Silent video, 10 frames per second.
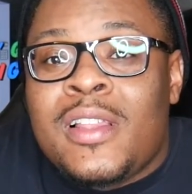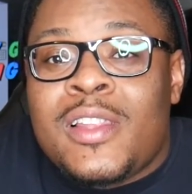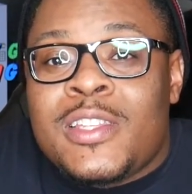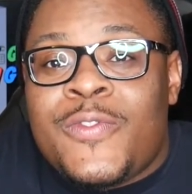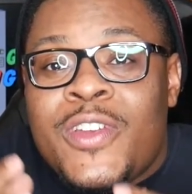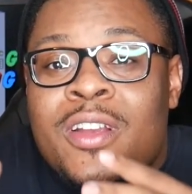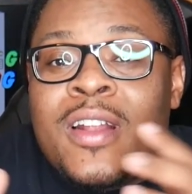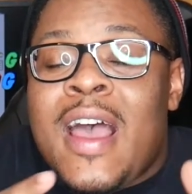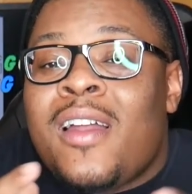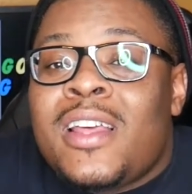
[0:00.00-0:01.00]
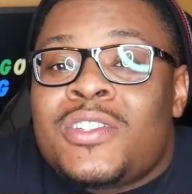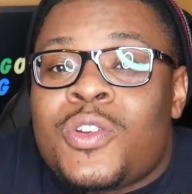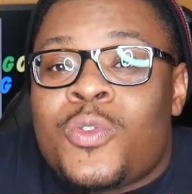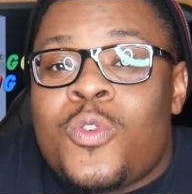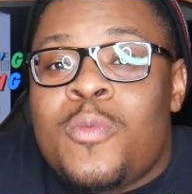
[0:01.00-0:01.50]
Let's figure it out as a
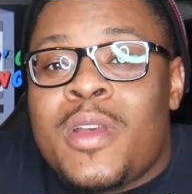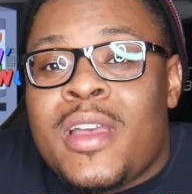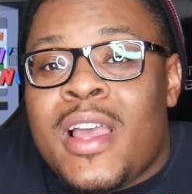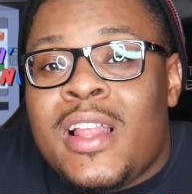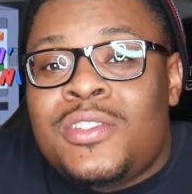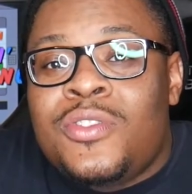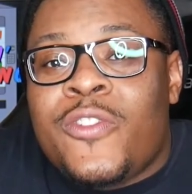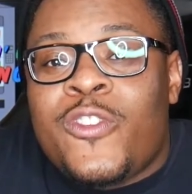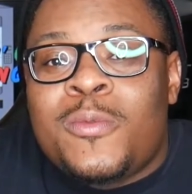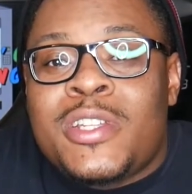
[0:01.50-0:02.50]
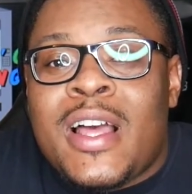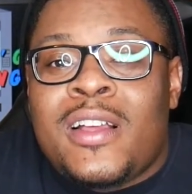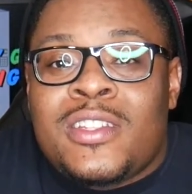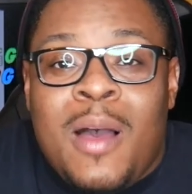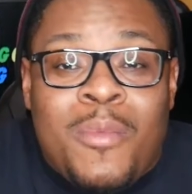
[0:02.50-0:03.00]
group. And let's do the Flip
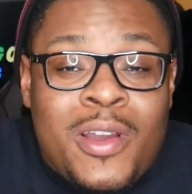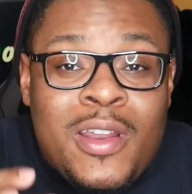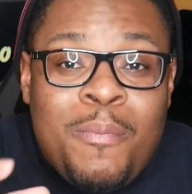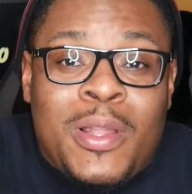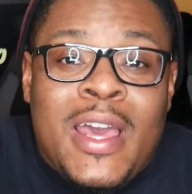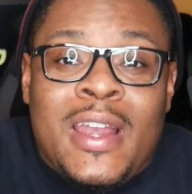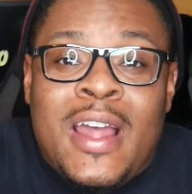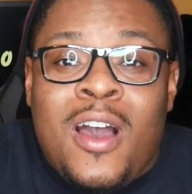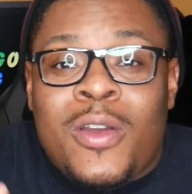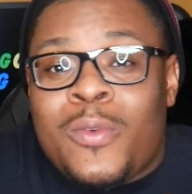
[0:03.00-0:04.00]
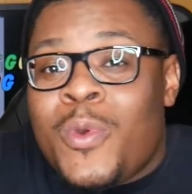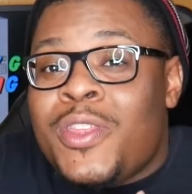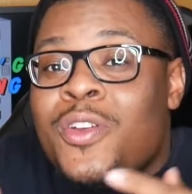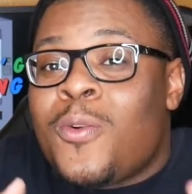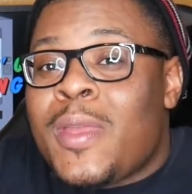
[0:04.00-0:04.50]
Challenge. I'm gonna plan it out
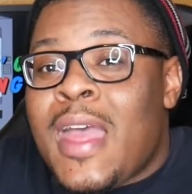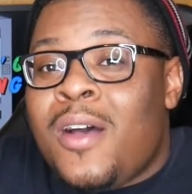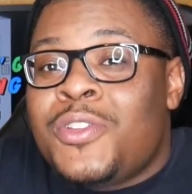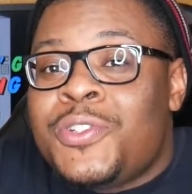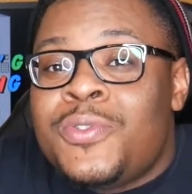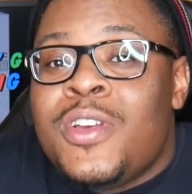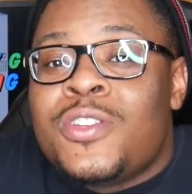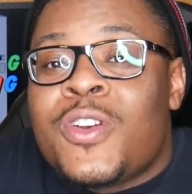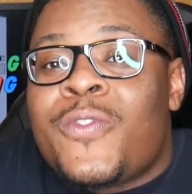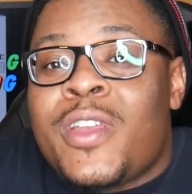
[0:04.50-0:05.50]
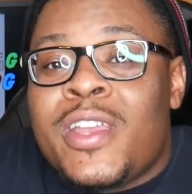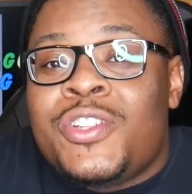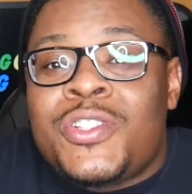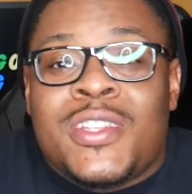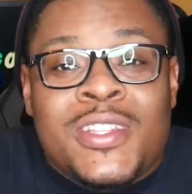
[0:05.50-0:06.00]
with or without you. So if you're
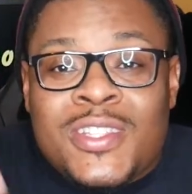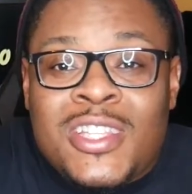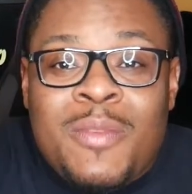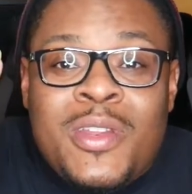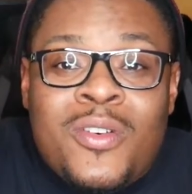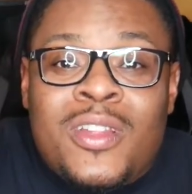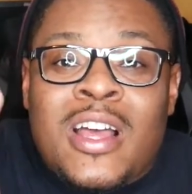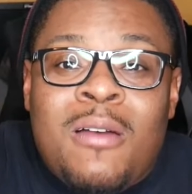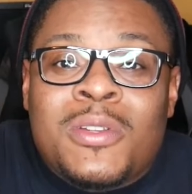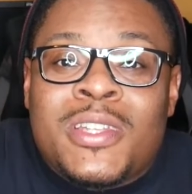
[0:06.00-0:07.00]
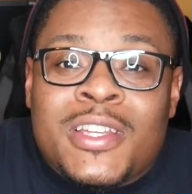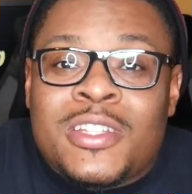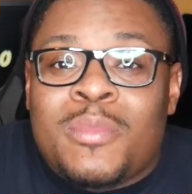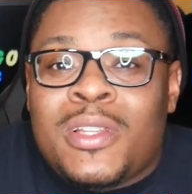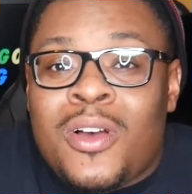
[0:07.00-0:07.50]
interested, just let me know in the comment
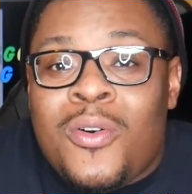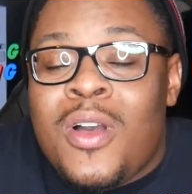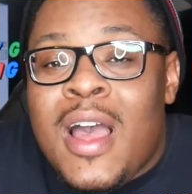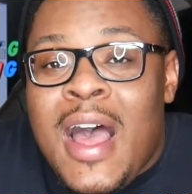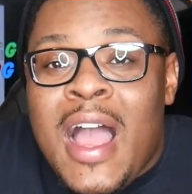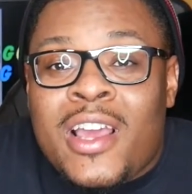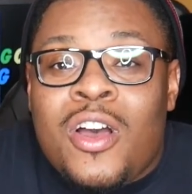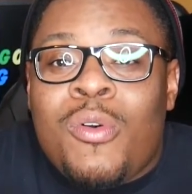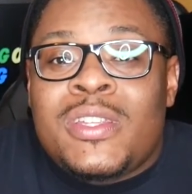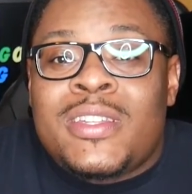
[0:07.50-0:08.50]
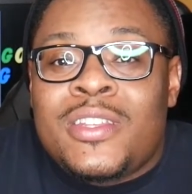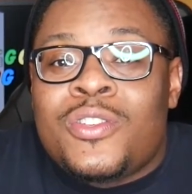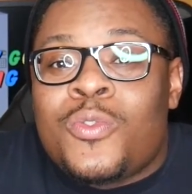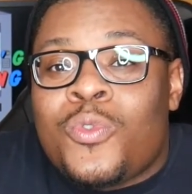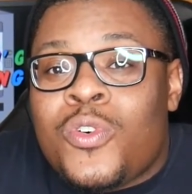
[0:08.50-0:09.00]
section below. I can always send you
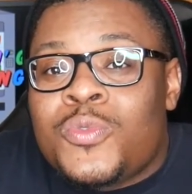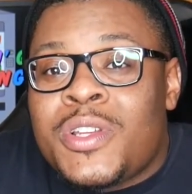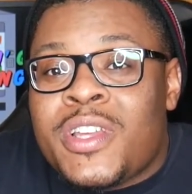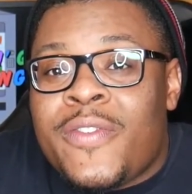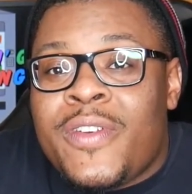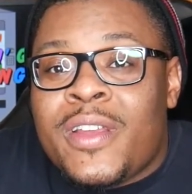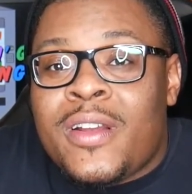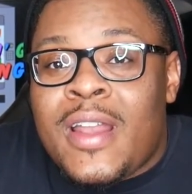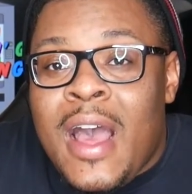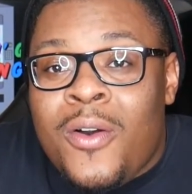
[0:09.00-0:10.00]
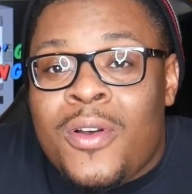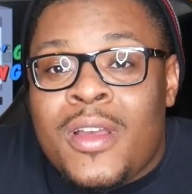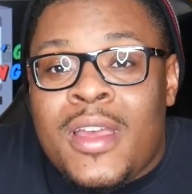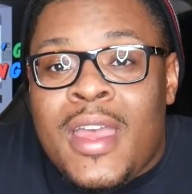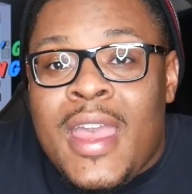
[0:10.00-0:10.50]
the rules once I figure it out.
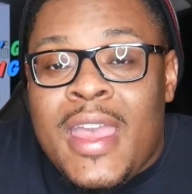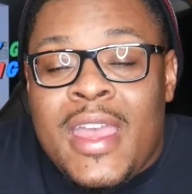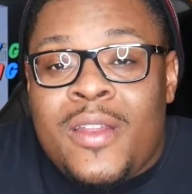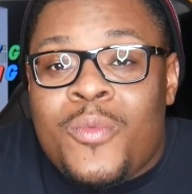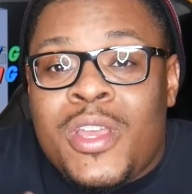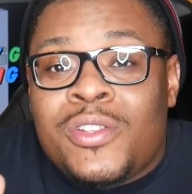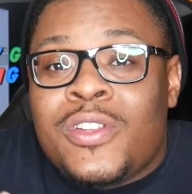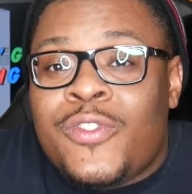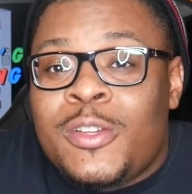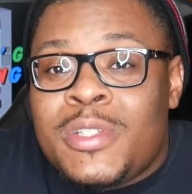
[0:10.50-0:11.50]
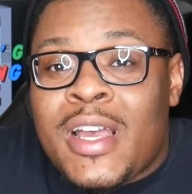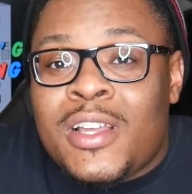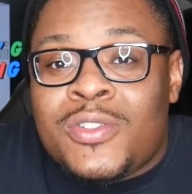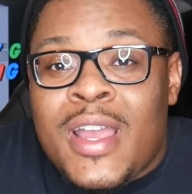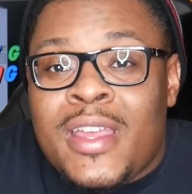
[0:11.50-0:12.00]
And we can do the Flip
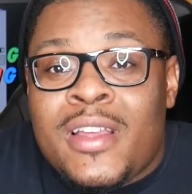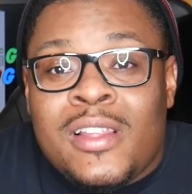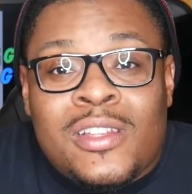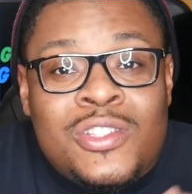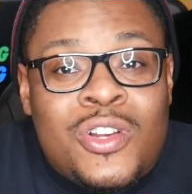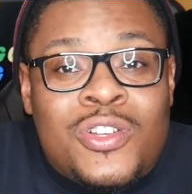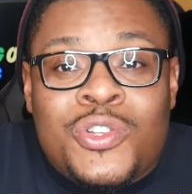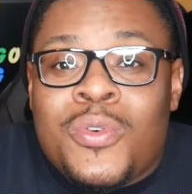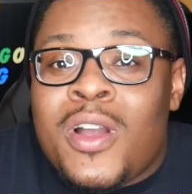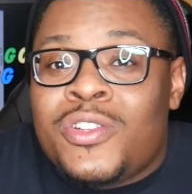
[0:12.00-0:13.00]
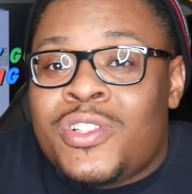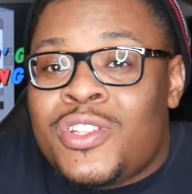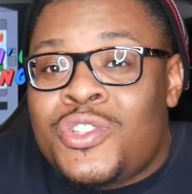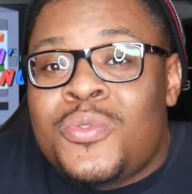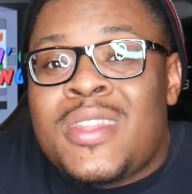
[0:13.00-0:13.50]
Challenge, right? Let's turn 200
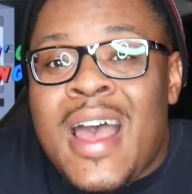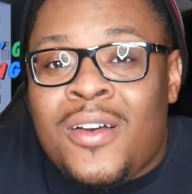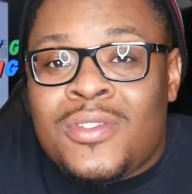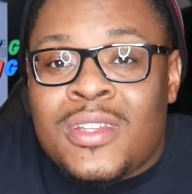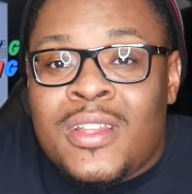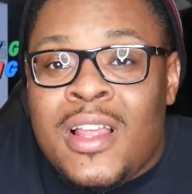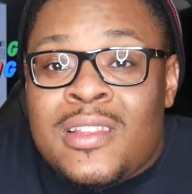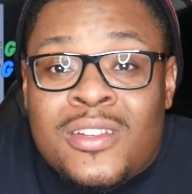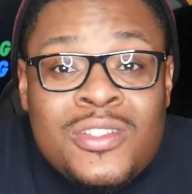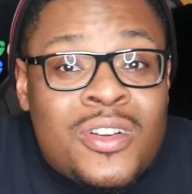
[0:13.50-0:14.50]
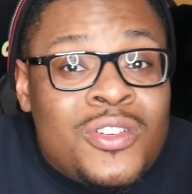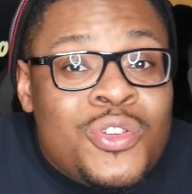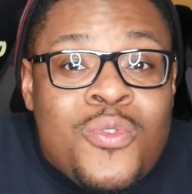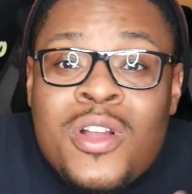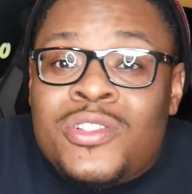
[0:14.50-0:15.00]
into 2,000. Let's turn
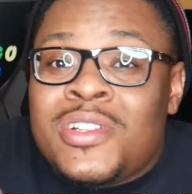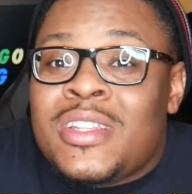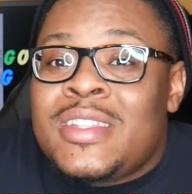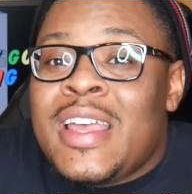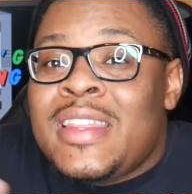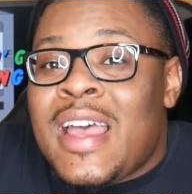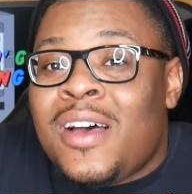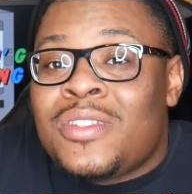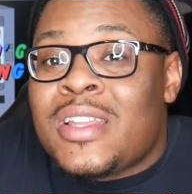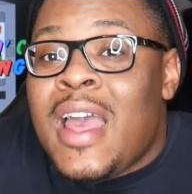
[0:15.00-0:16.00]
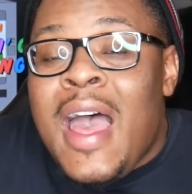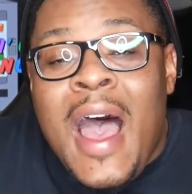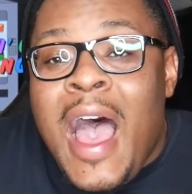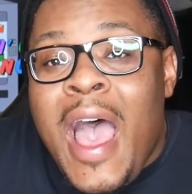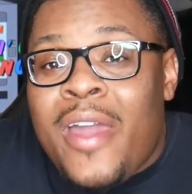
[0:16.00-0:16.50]
200 into 10,000.
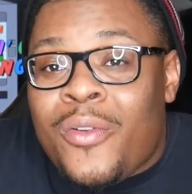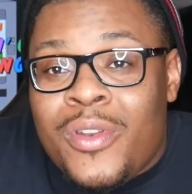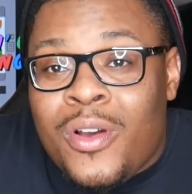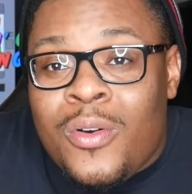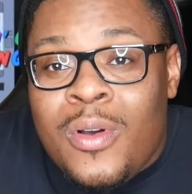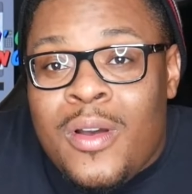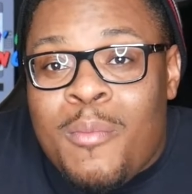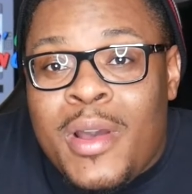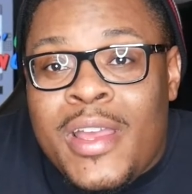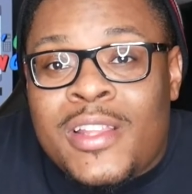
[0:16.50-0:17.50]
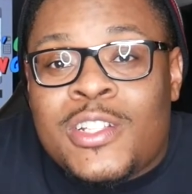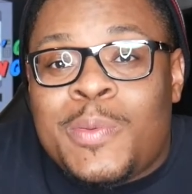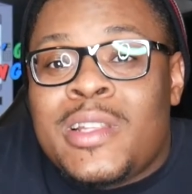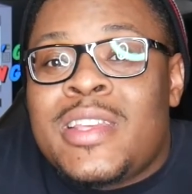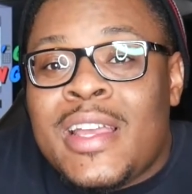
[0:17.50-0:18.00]
I don't know, but there's
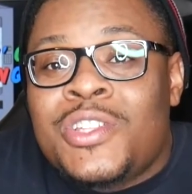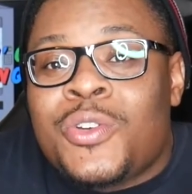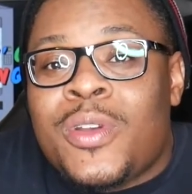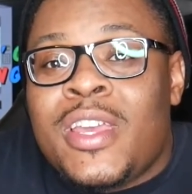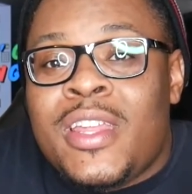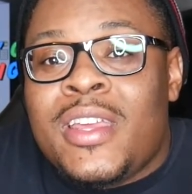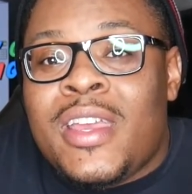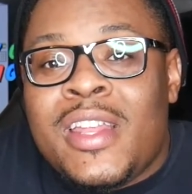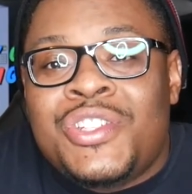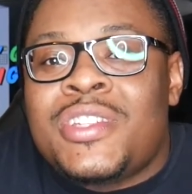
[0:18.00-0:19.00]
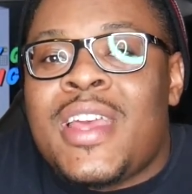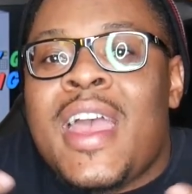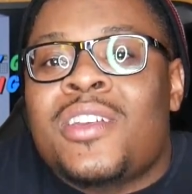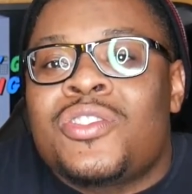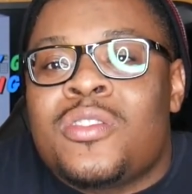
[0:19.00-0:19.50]
potential in it, and it's just
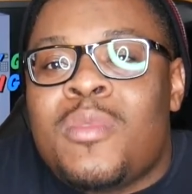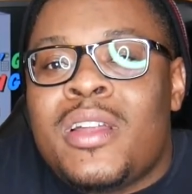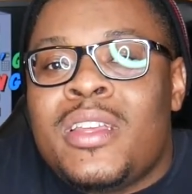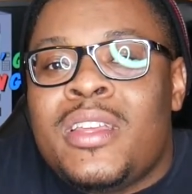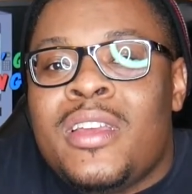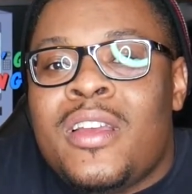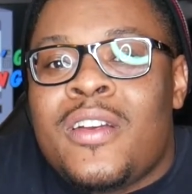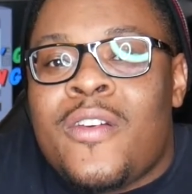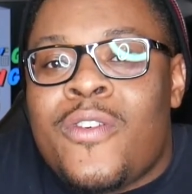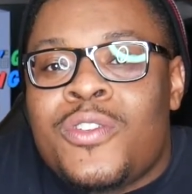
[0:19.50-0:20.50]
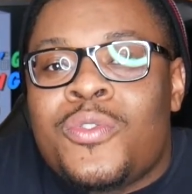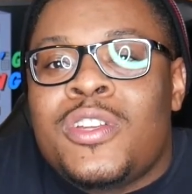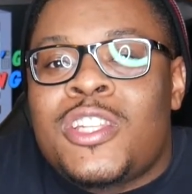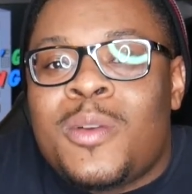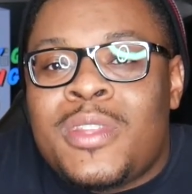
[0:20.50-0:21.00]
extra money for
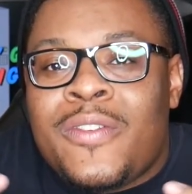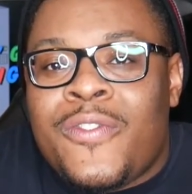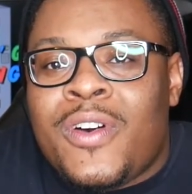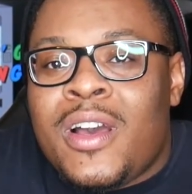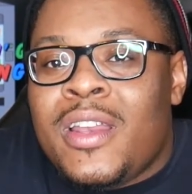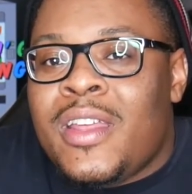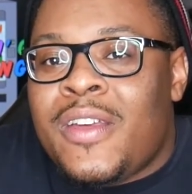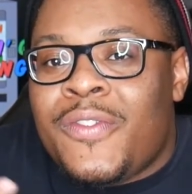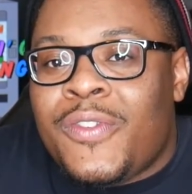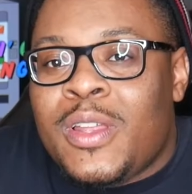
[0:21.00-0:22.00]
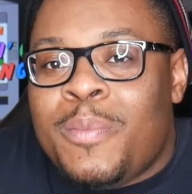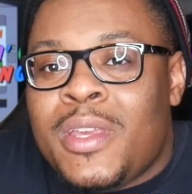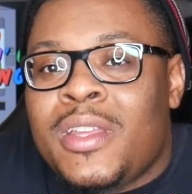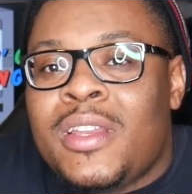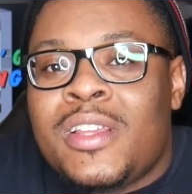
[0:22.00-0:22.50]
doing something fun and
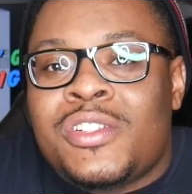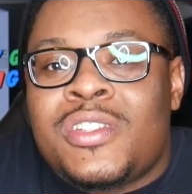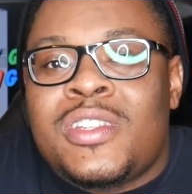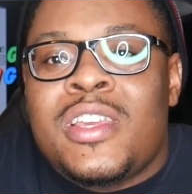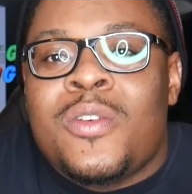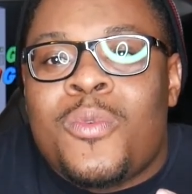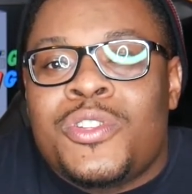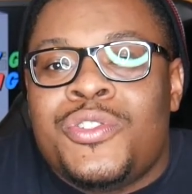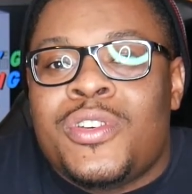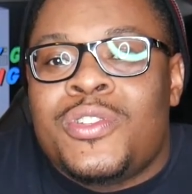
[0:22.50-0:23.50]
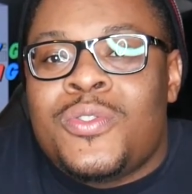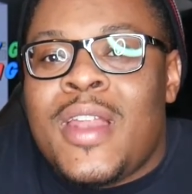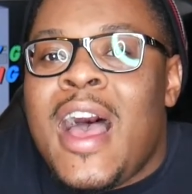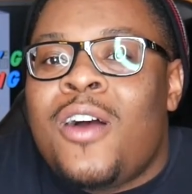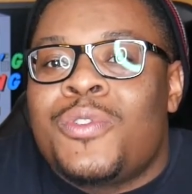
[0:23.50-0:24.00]
flipping and just seeing what you can do and
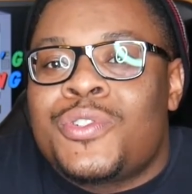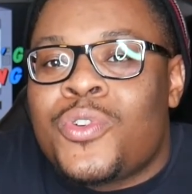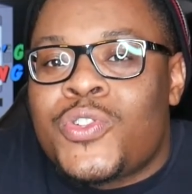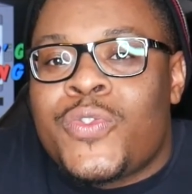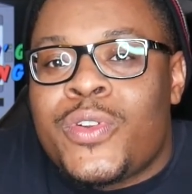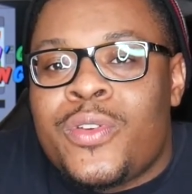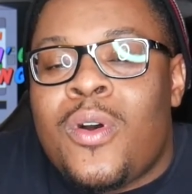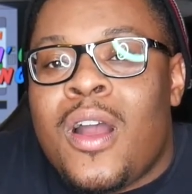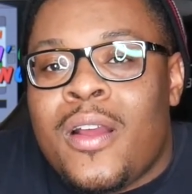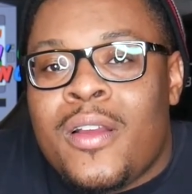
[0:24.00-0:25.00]
how resourceful you are.